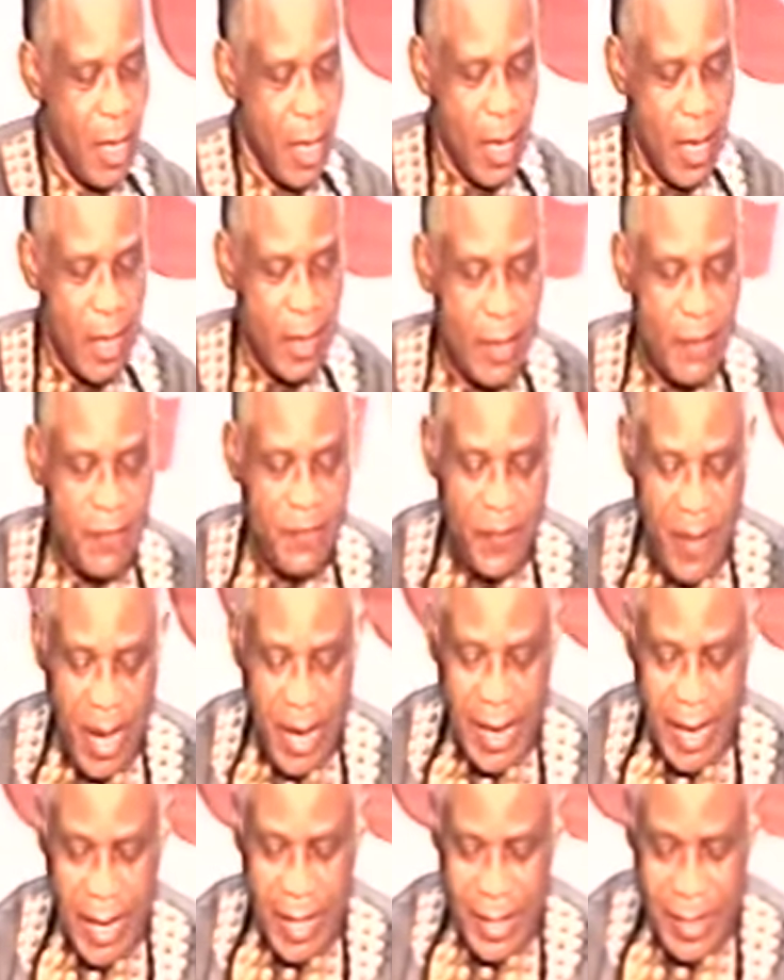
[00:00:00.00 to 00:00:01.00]
And then
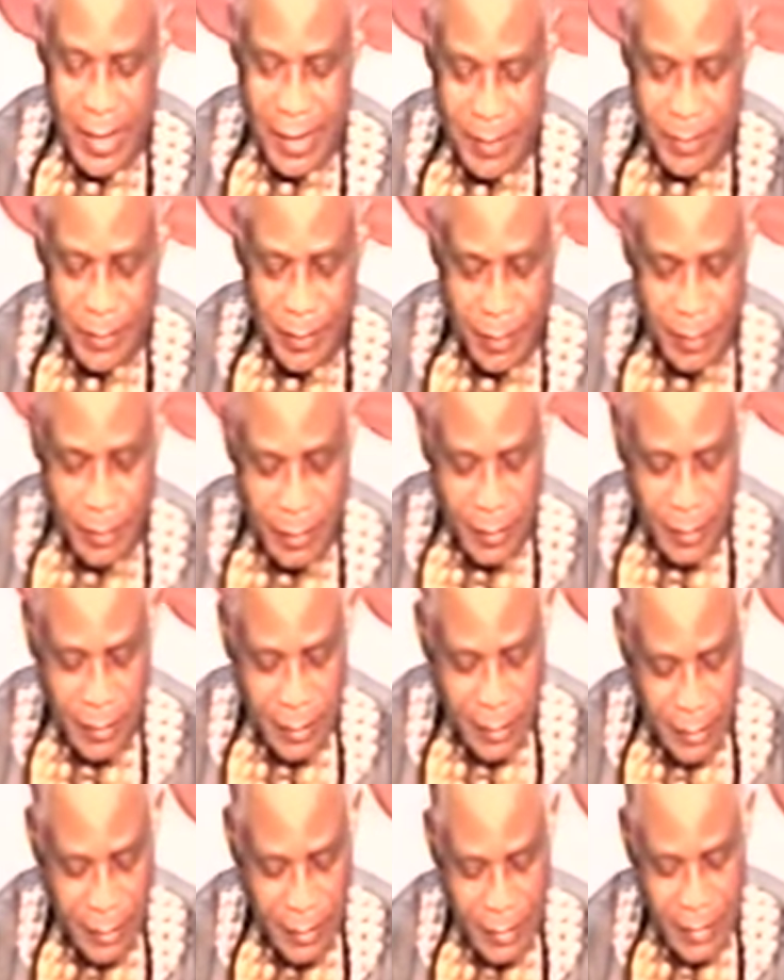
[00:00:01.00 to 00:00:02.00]
finally,
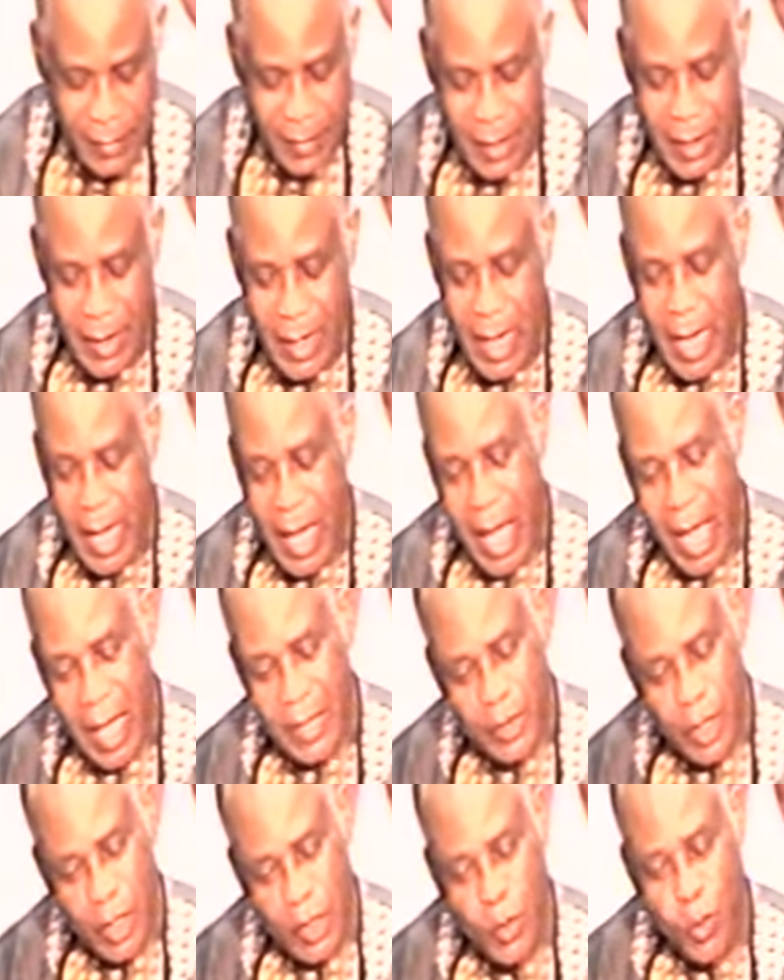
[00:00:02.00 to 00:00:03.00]
I
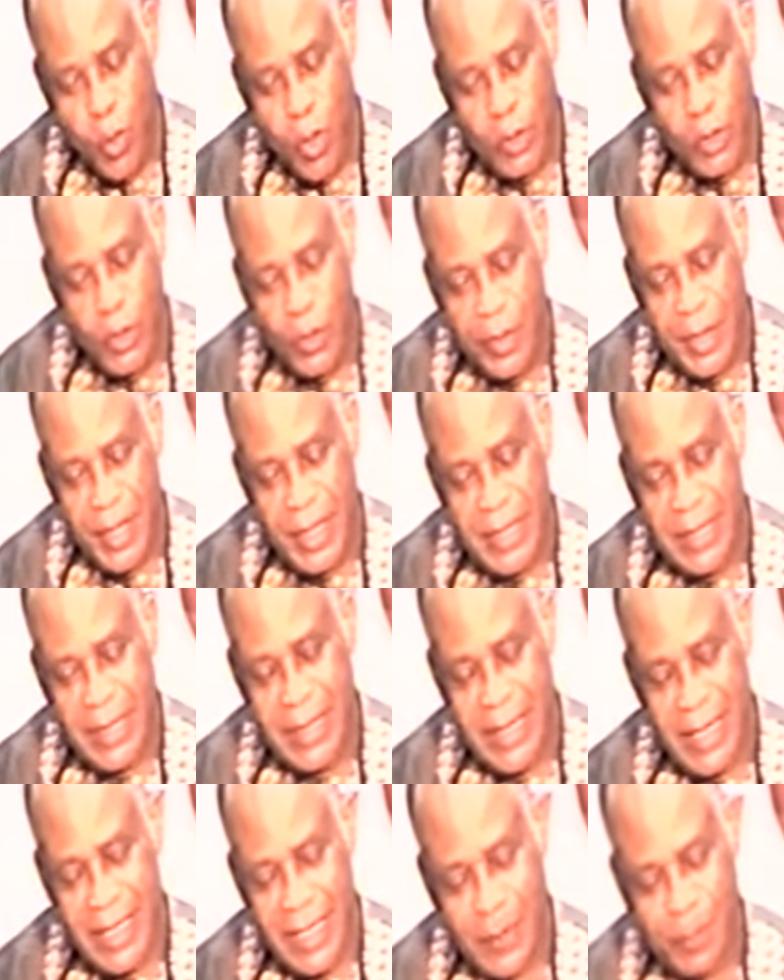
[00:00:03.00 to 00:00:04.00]
just want to read
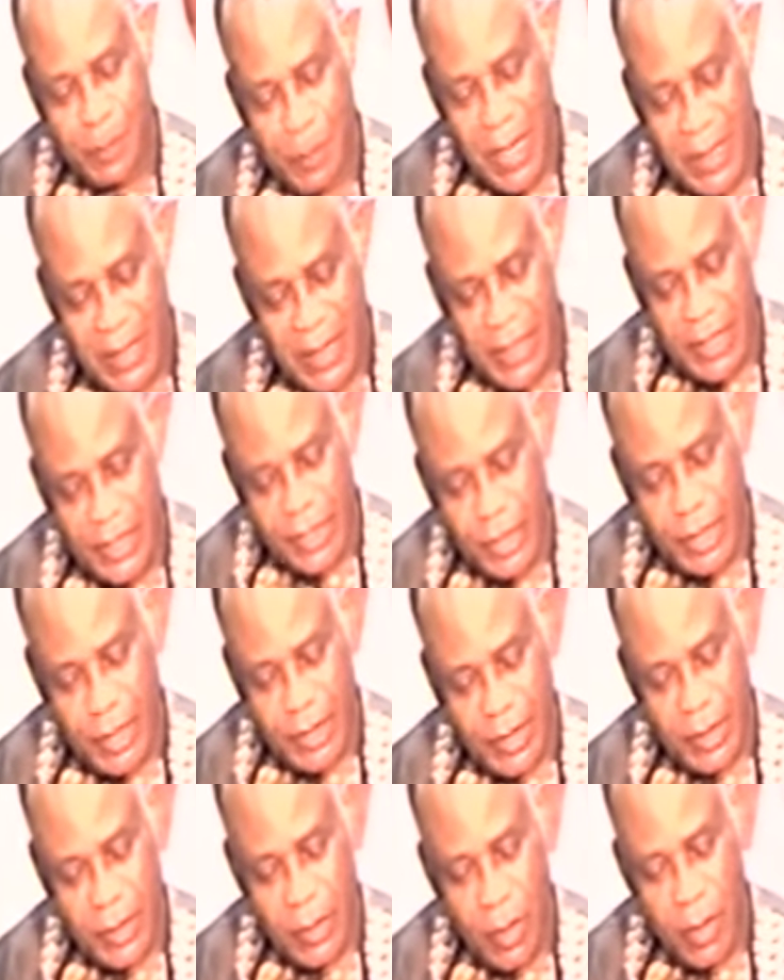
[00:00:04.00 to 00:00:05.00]
these
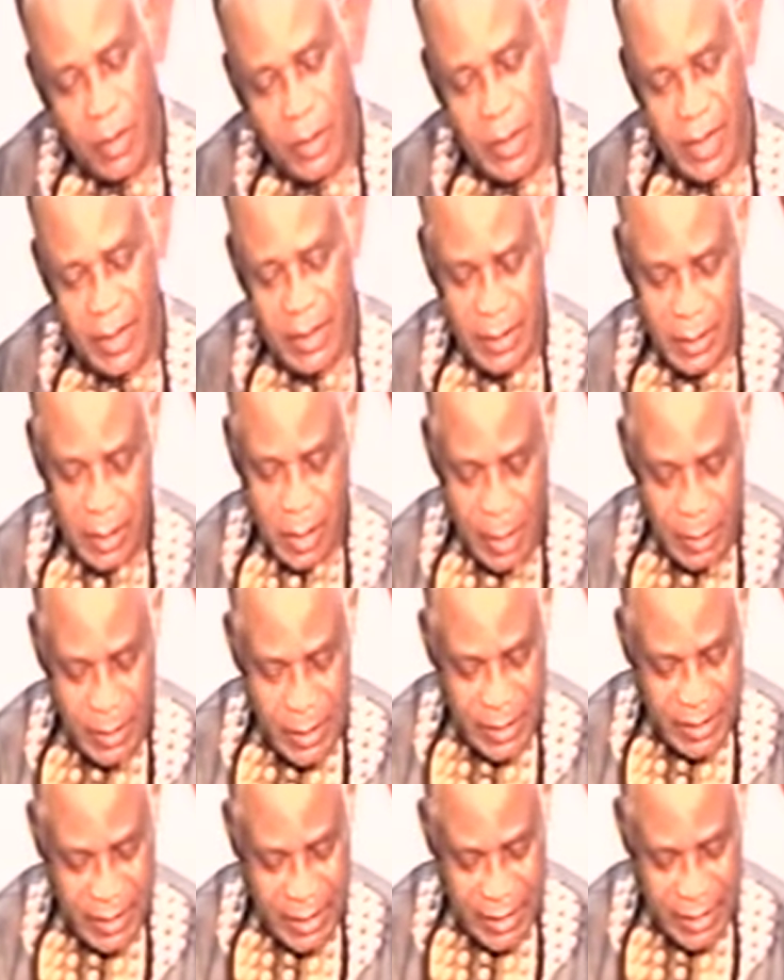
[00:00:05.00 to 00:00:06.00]
passages or this, uh,
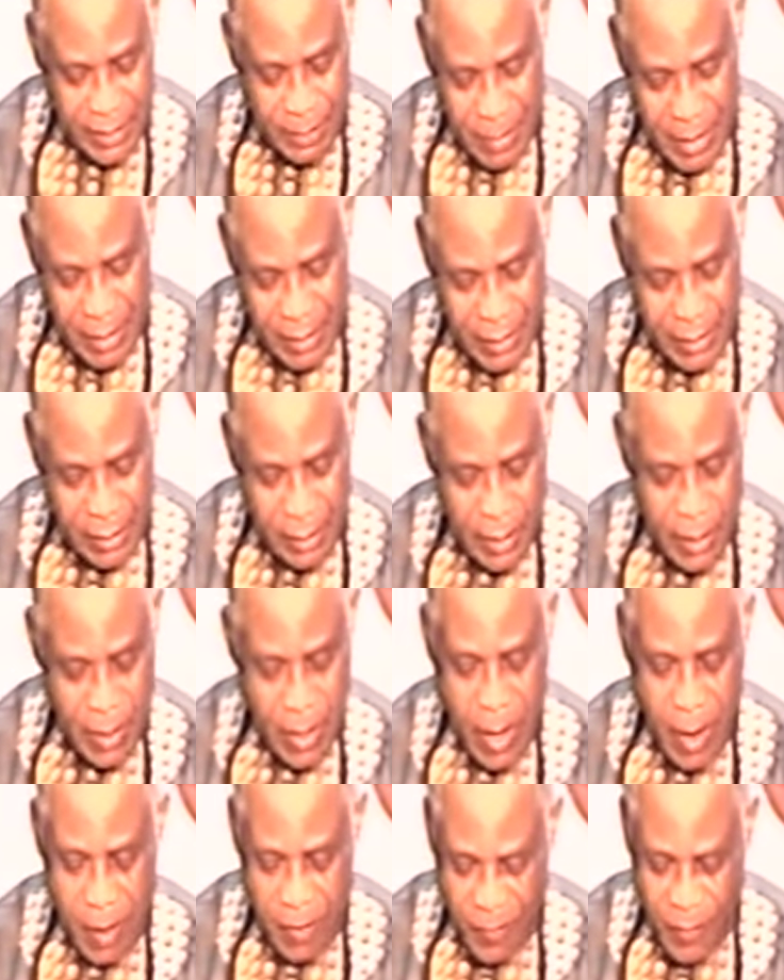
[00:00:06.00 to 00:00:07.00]
these statements
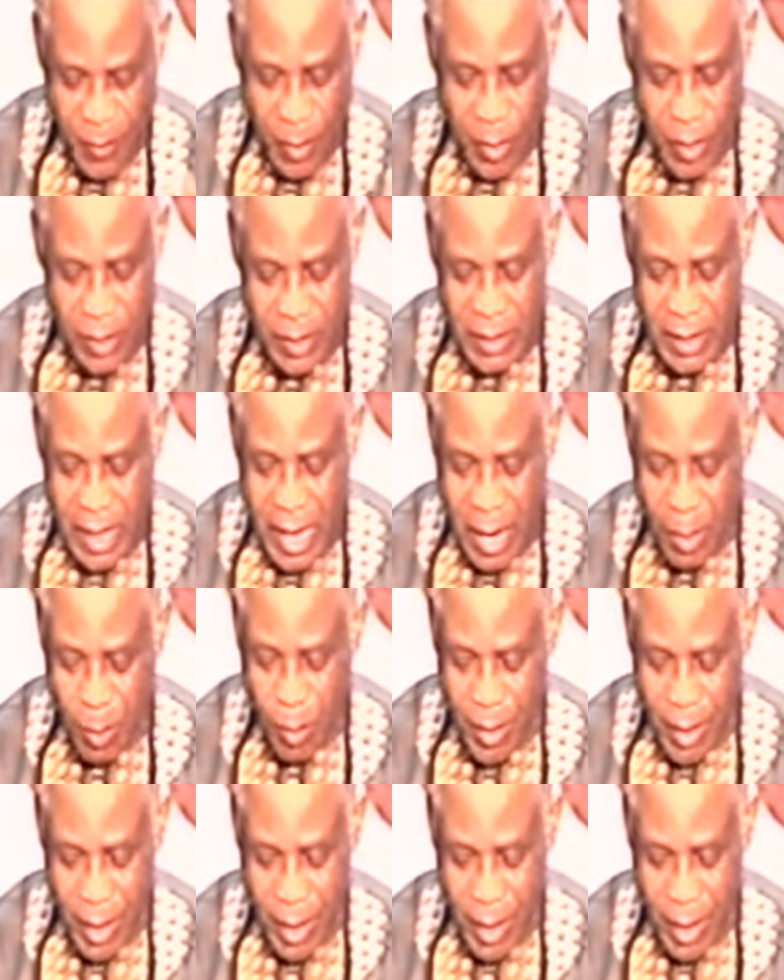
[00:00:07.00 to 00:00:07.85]
for us and we